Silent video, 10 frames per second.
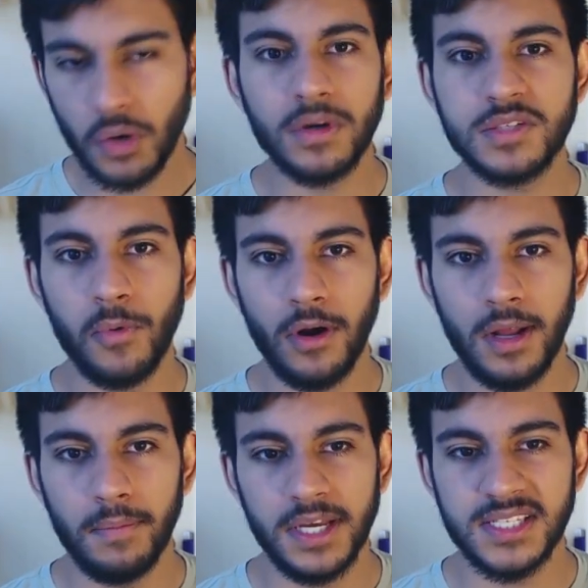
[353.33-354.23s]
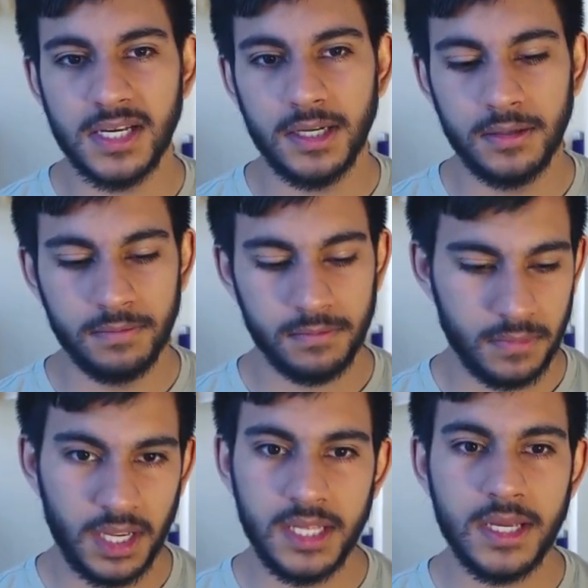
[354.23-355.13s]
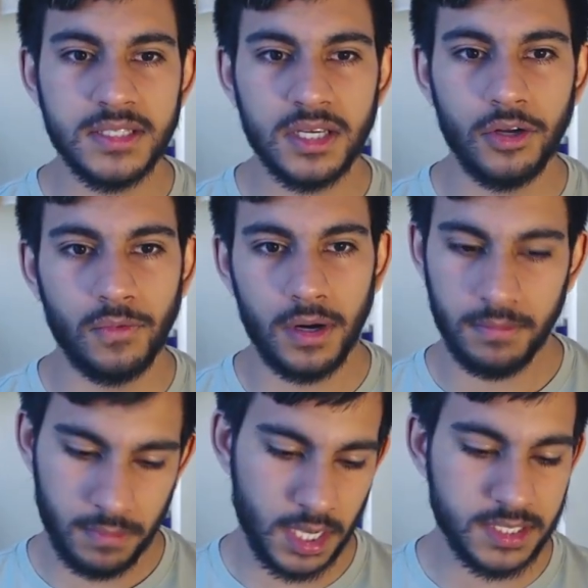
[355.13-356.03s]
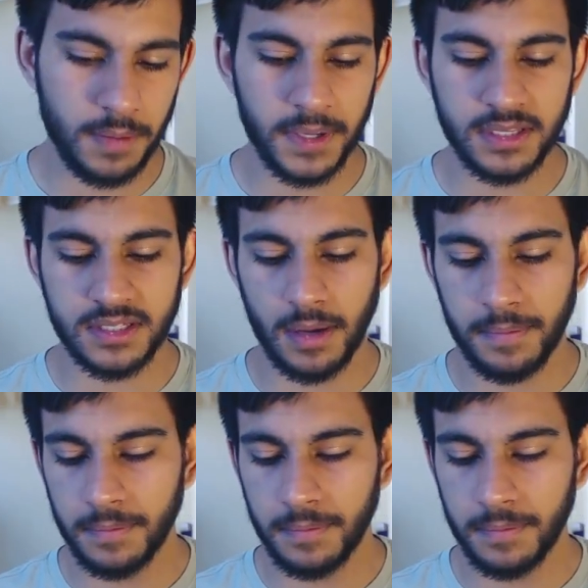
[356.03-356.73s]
don't want to spoil it, basically. It, it's a good one. I'd say pick this